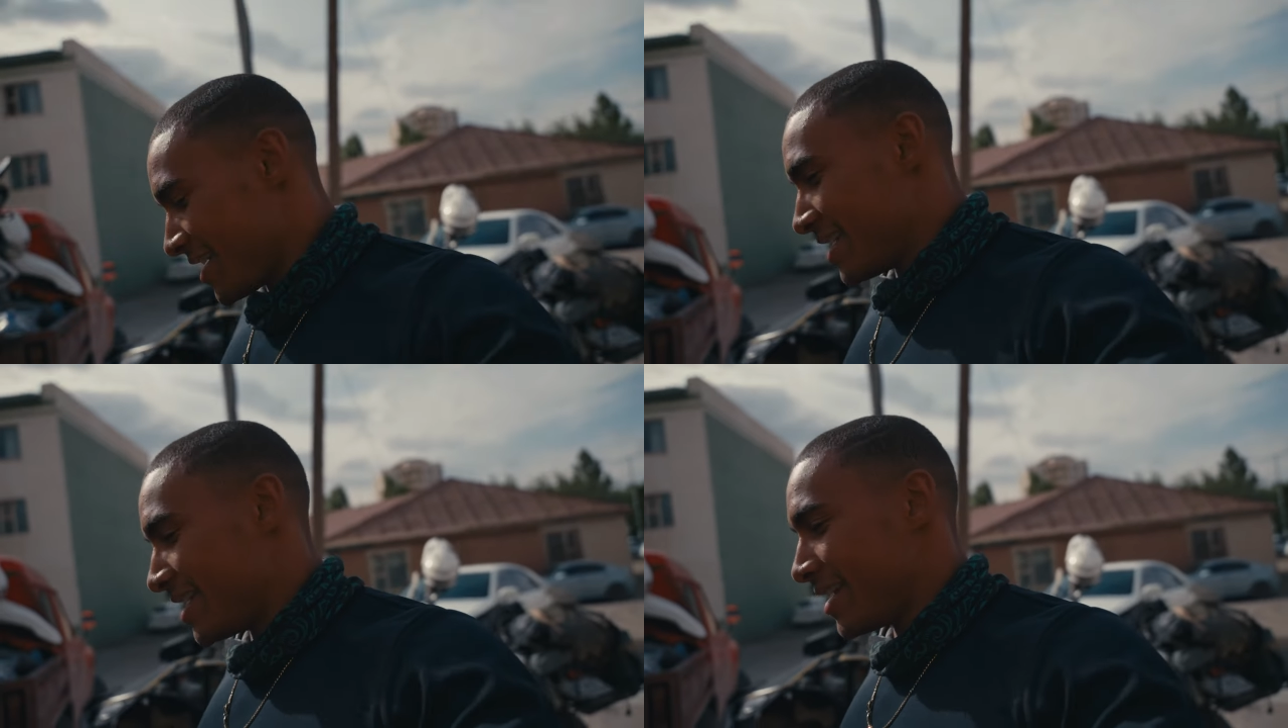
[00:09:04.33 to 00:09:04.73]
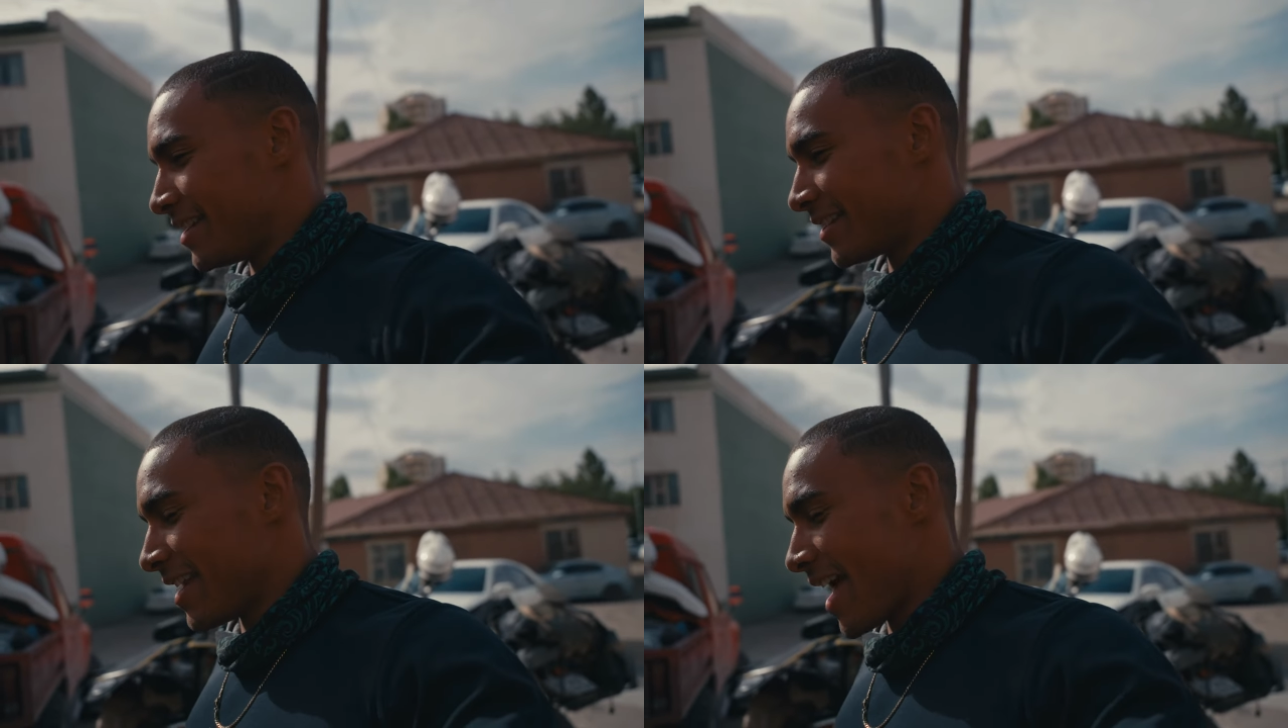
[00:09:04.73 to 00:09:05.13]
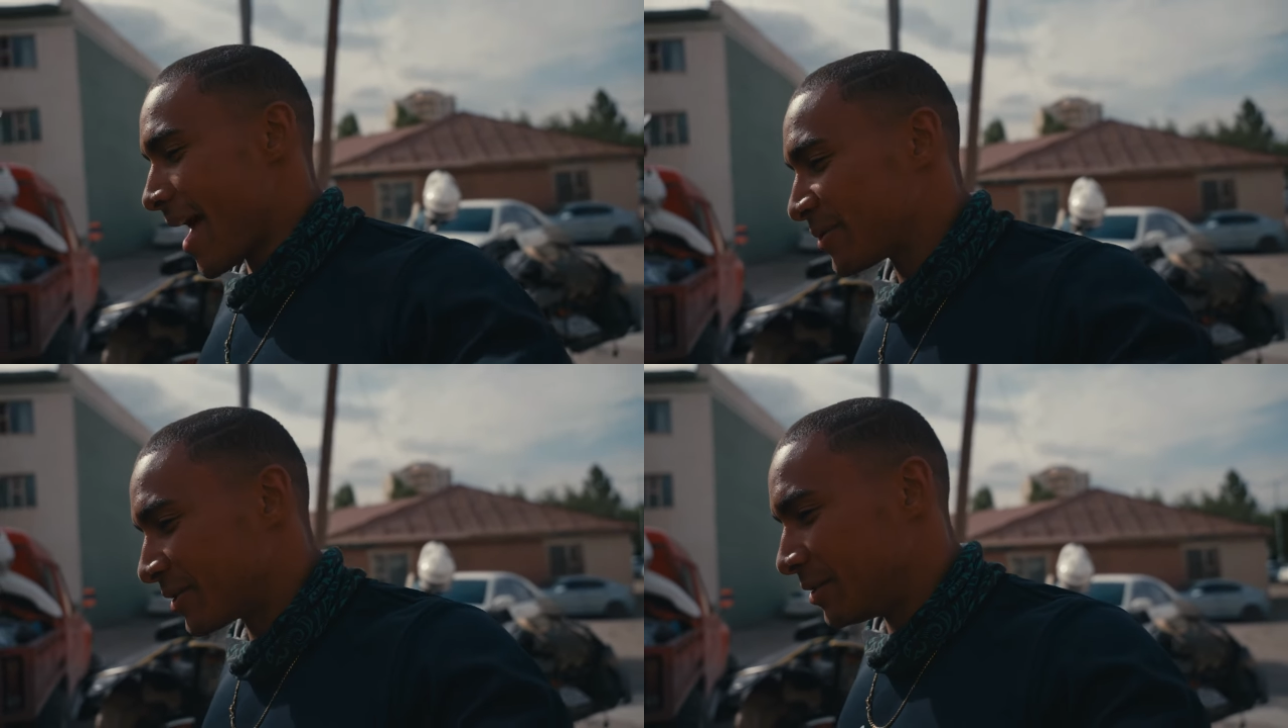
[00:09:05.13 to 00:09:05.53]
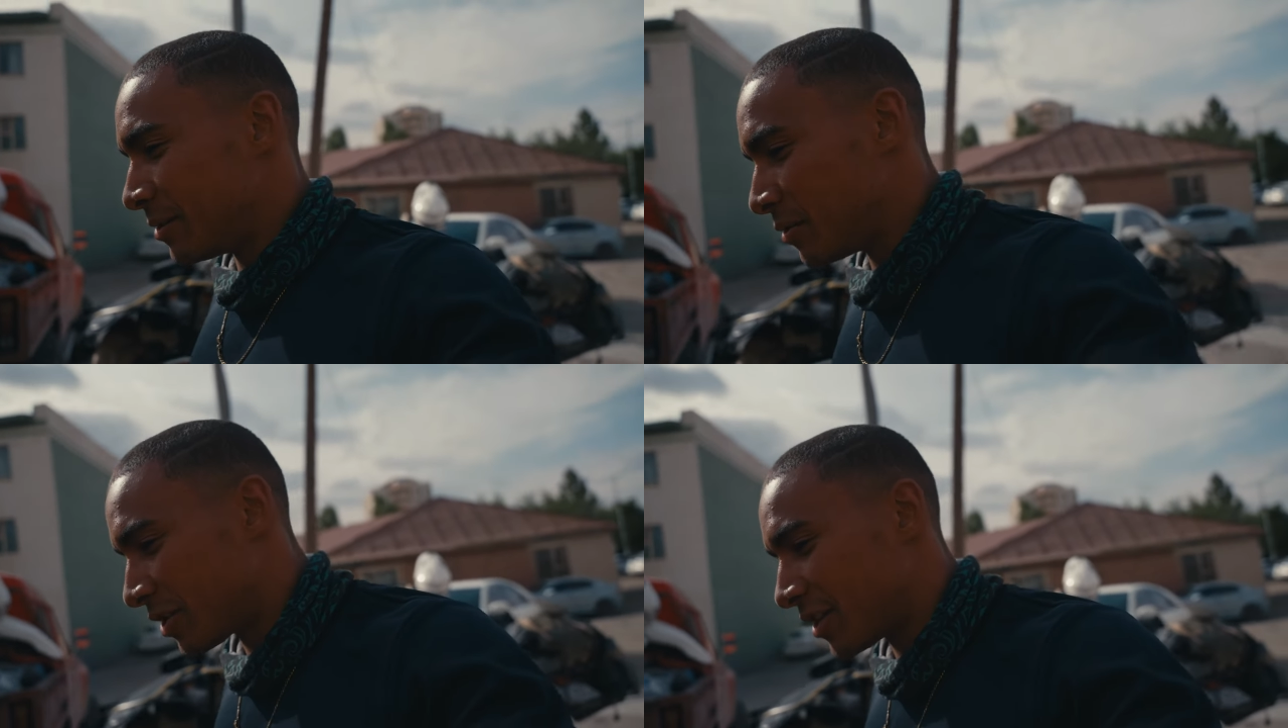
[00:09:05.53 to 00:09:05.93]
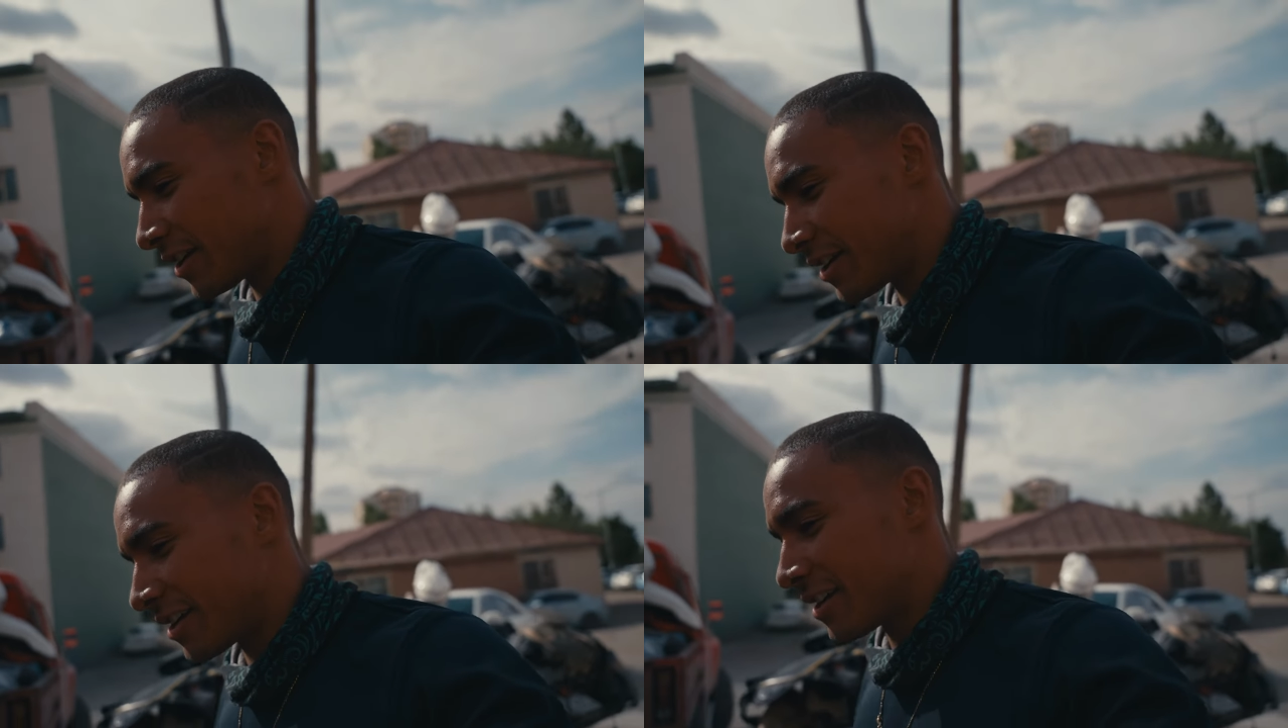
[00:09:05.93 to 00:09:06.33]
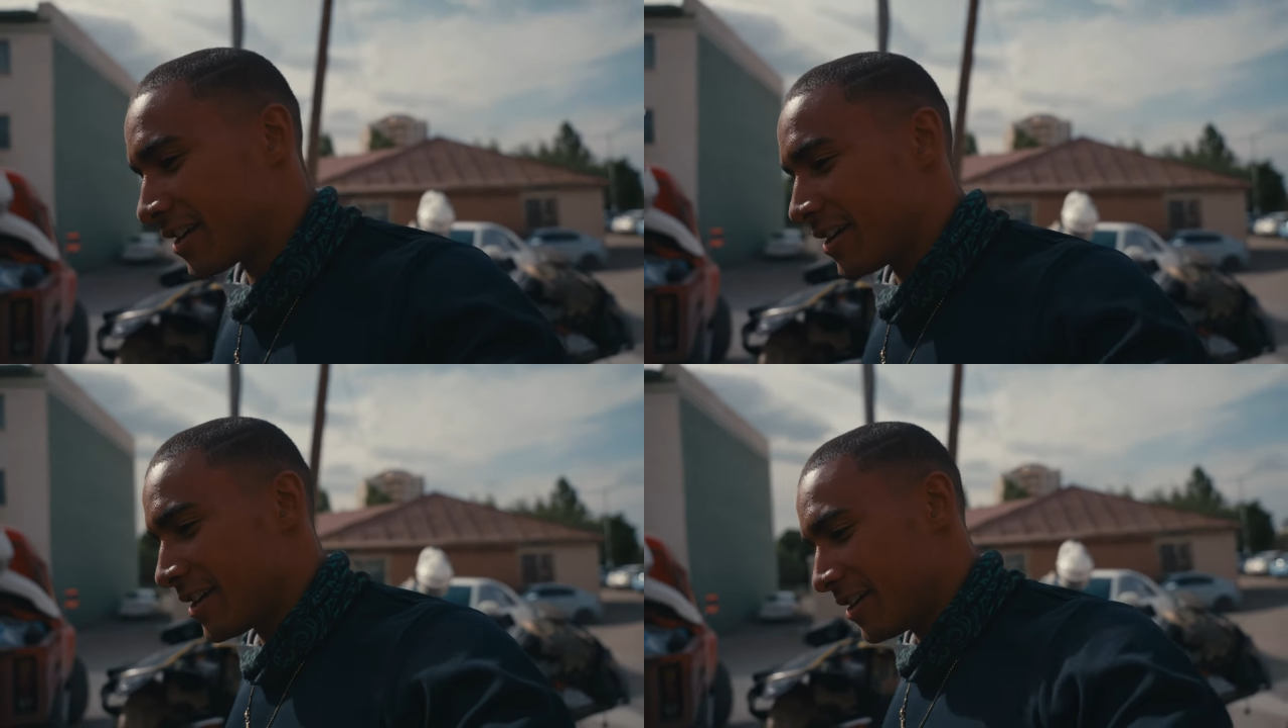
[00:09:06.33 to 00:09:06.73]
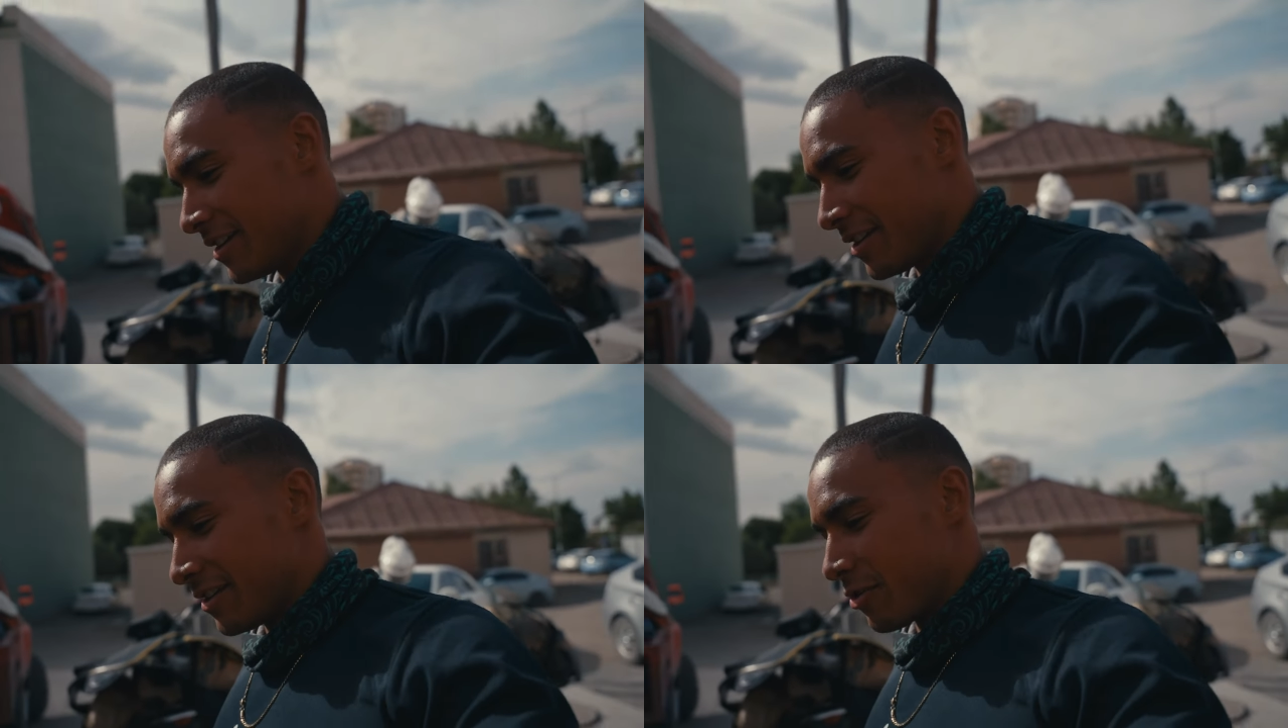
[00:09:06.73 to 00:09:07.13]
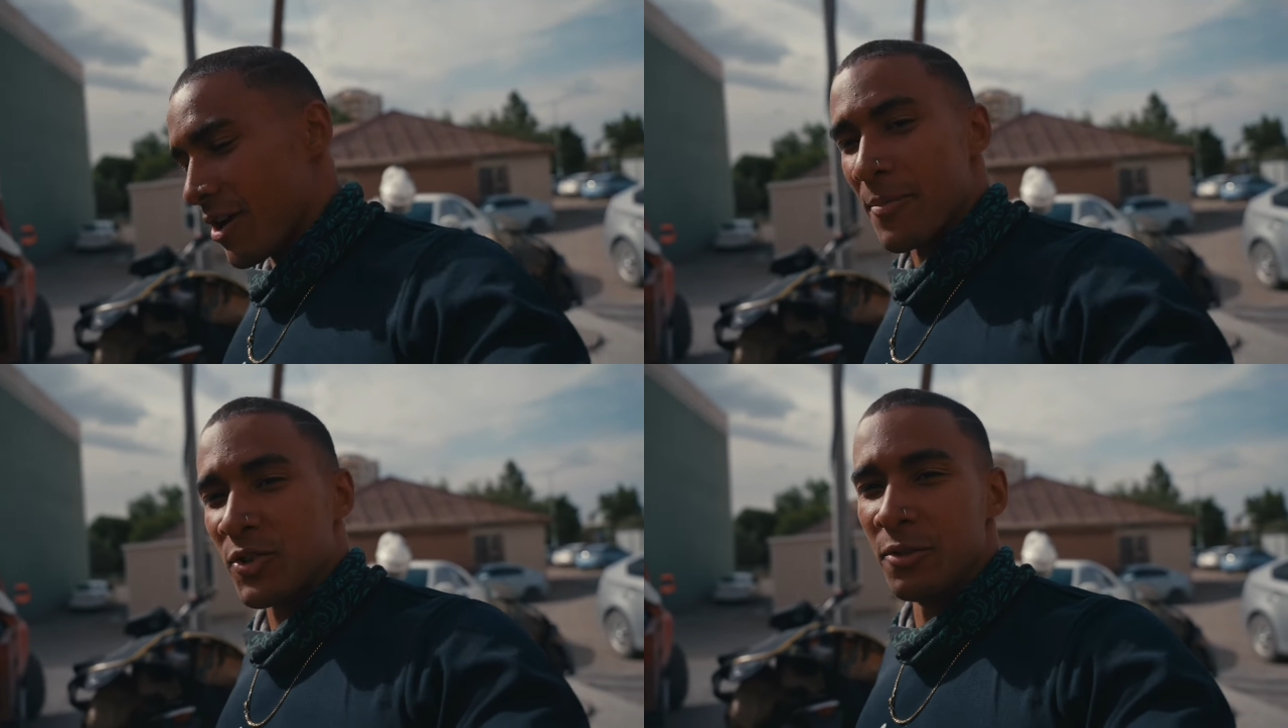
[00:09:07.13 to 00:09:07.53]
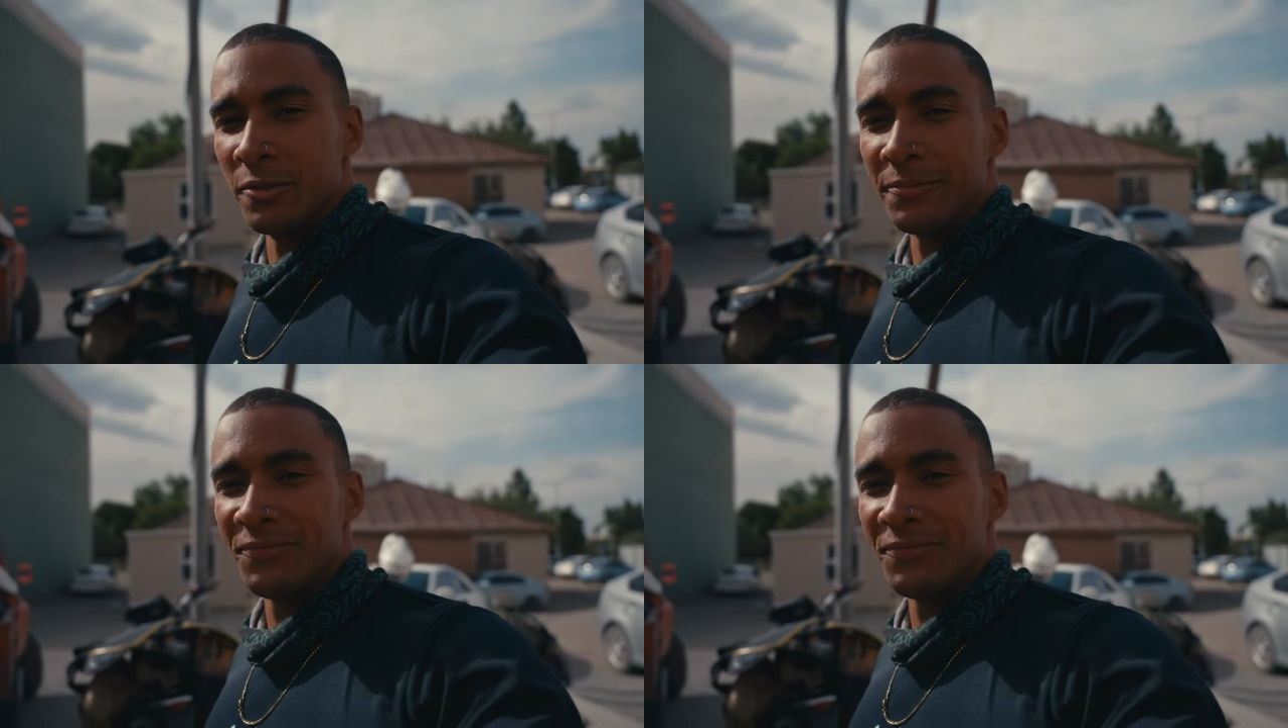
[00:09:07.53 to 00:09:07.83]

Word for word: is an absolute crapshoot.